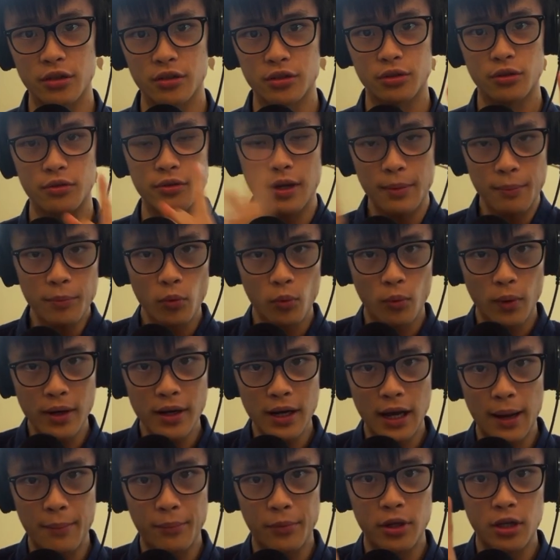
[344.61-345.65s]
So #1,
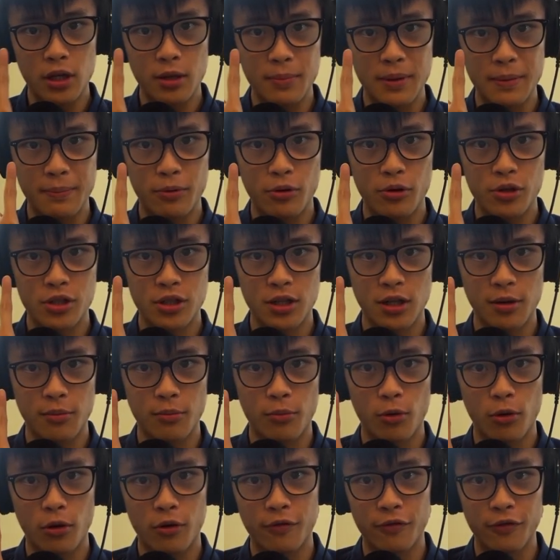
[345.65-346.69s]
I'm gonna be pushing
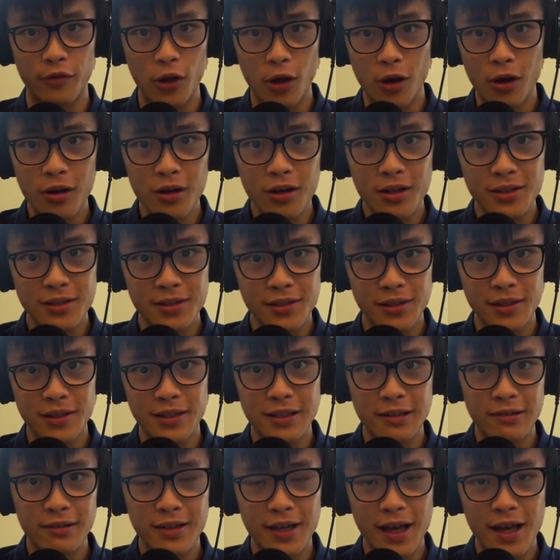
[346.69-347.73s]
more vlogs in
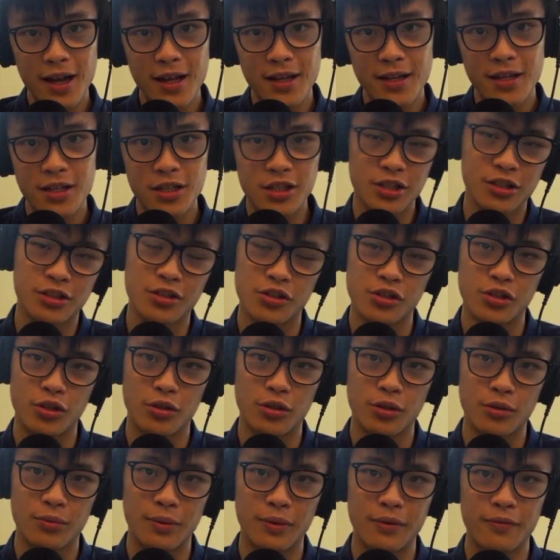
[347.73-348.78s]
here in Canada just to show
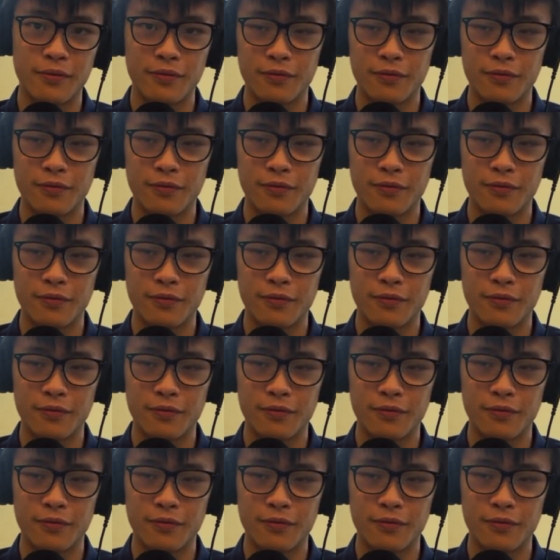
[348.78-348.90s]
you